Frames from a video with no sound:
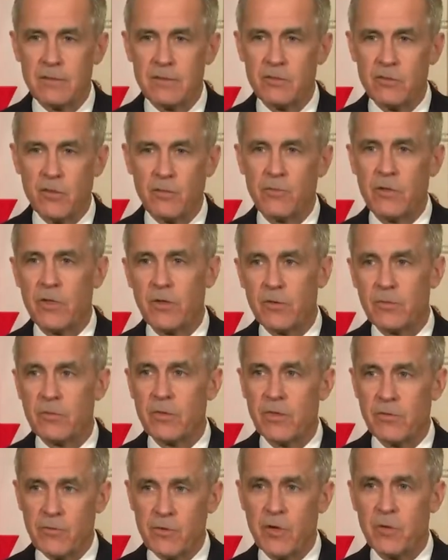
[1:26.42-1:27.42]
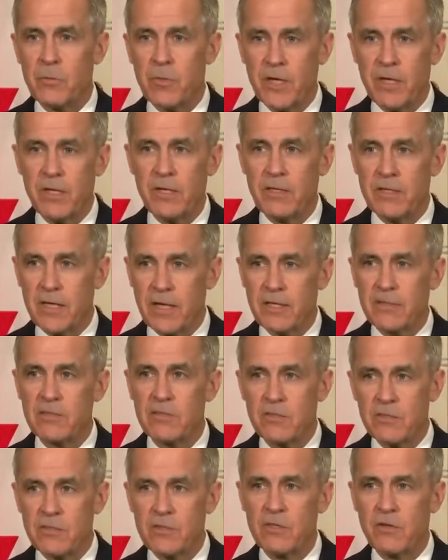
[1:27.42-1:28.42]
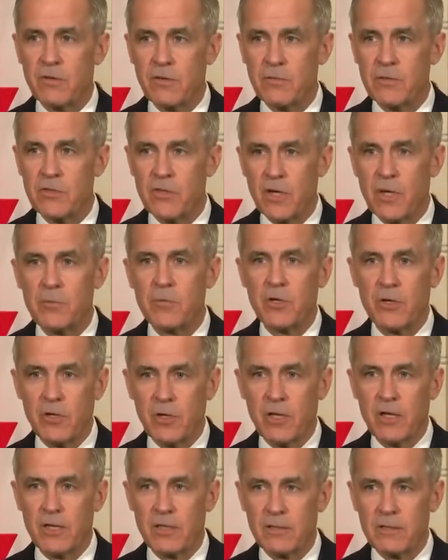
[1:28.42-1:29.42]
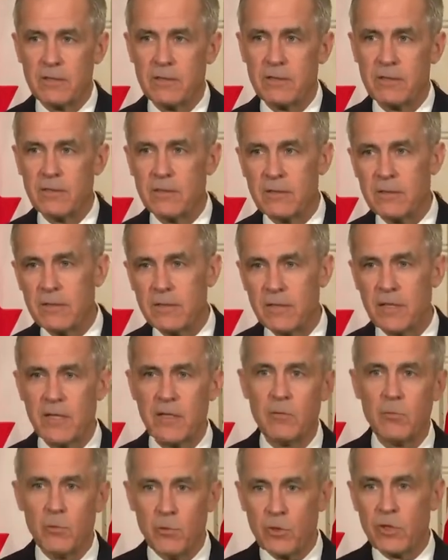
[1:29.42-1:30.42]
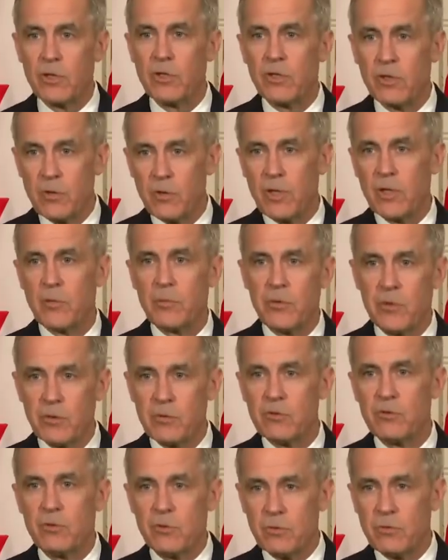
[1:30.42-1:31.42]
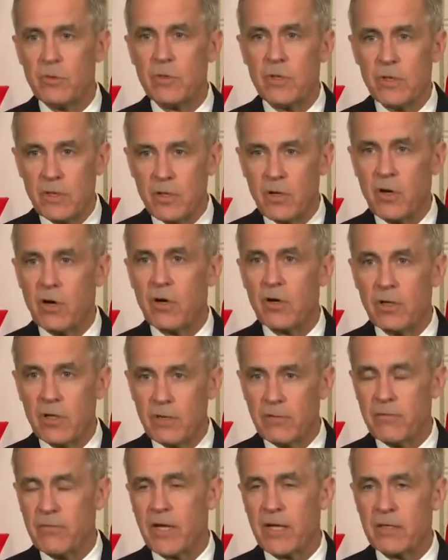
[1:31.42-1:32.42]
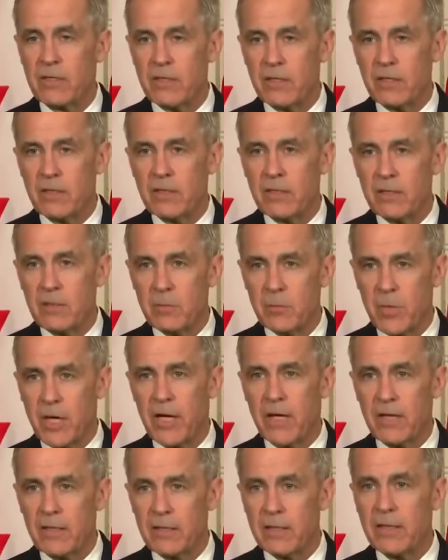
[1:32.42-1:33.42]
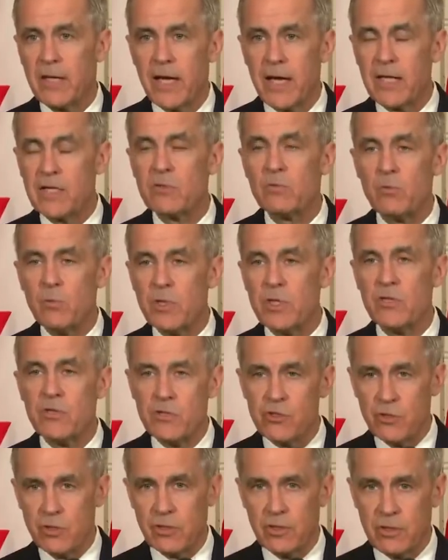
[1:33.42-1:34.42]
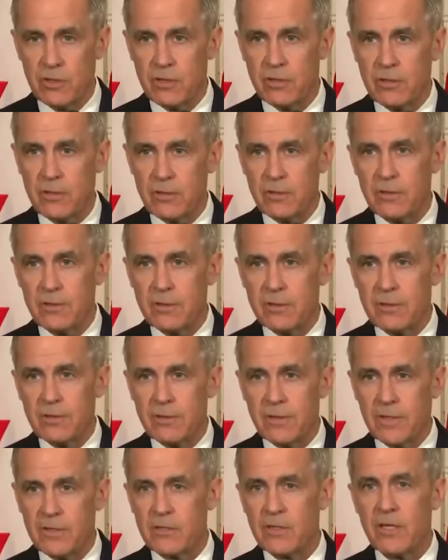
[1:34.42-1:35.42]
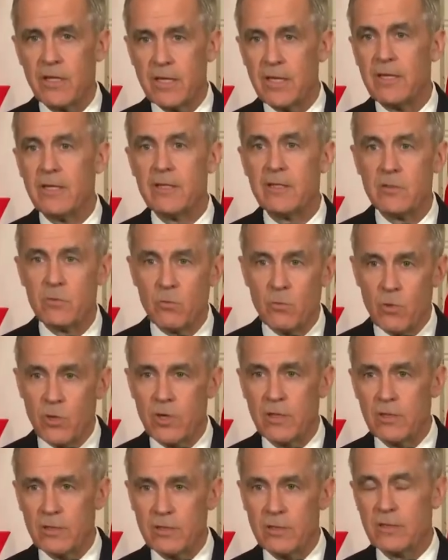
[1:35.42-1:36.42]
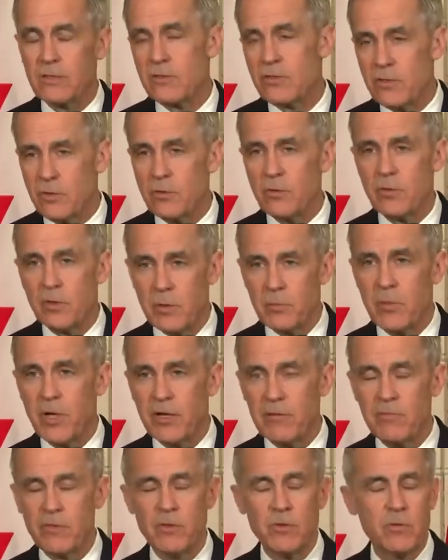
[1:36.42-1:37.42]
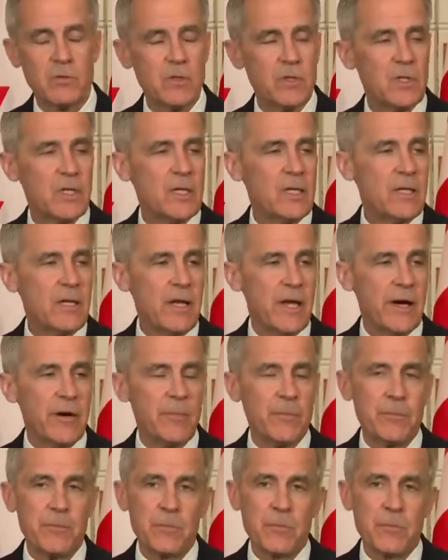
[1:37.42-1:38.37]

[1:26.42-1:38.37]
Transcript: So if you aren't paying any taxes because you don't have a job, you're out of luck. Okay, we're going to go help those who are affected by it, as we should, as Canadians want us to, in my view. Now,